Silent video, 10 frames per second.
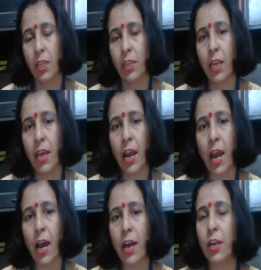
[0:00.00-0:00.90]
there
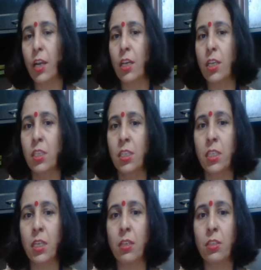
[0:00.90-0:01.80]
are
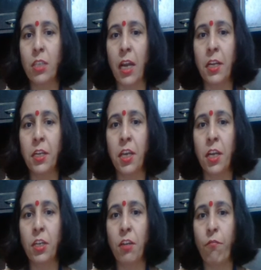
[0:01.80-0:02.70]

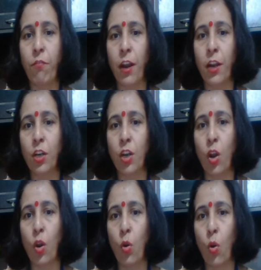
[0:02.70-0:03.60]
sending different
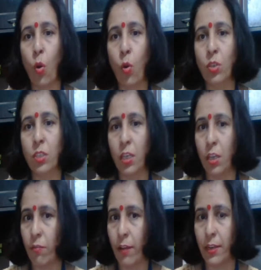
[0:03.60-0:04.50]
logs
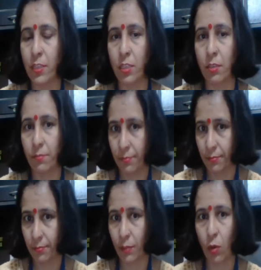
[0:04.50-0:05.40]
events,
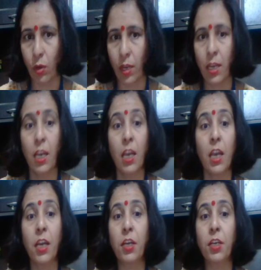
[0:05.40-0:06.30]
okay,
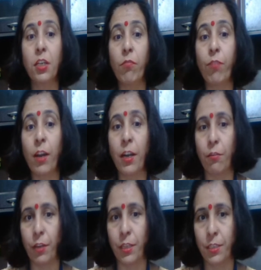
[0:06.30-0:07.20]
in different
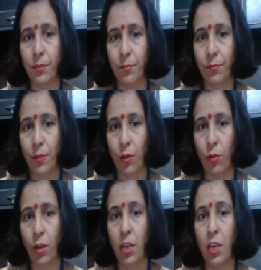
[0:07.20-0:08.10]
ways.
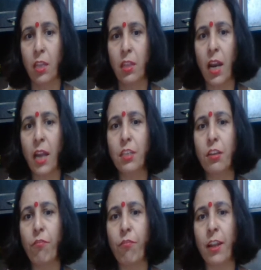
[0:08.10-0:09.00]
There are
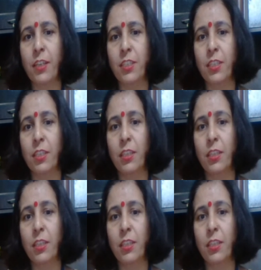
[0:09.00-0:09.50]
difference